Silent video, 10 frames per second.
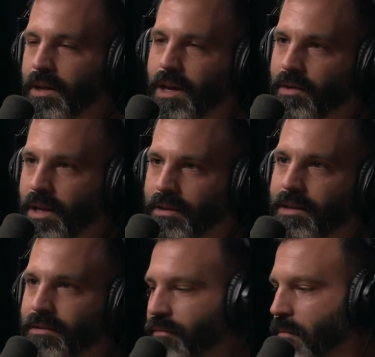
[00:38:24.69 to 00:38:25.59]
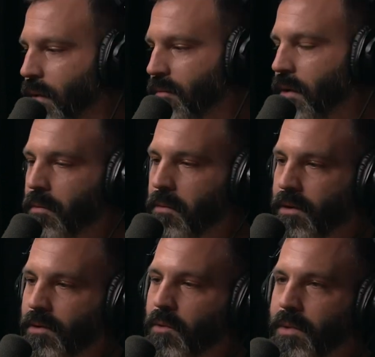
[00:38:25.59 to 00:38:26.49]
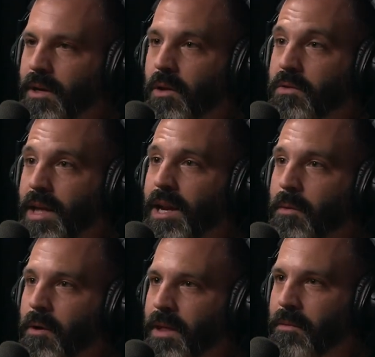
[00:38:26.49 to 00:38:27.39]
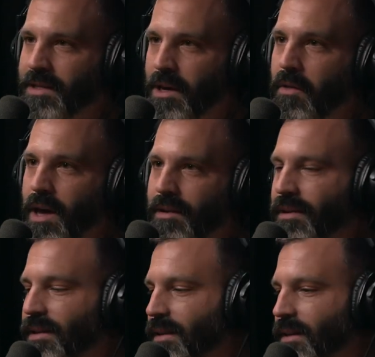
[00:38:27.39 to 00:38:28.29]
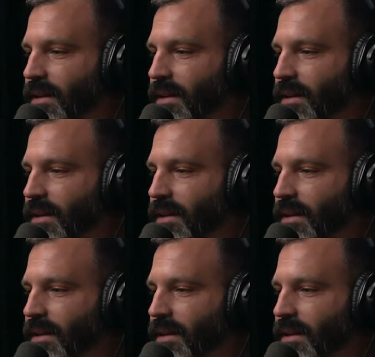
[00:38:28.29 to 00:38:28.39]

You can't yeah. even get that stuff from Best Buy, but whatever. you wouldn't be close to anywhere that would sell that. Yeah.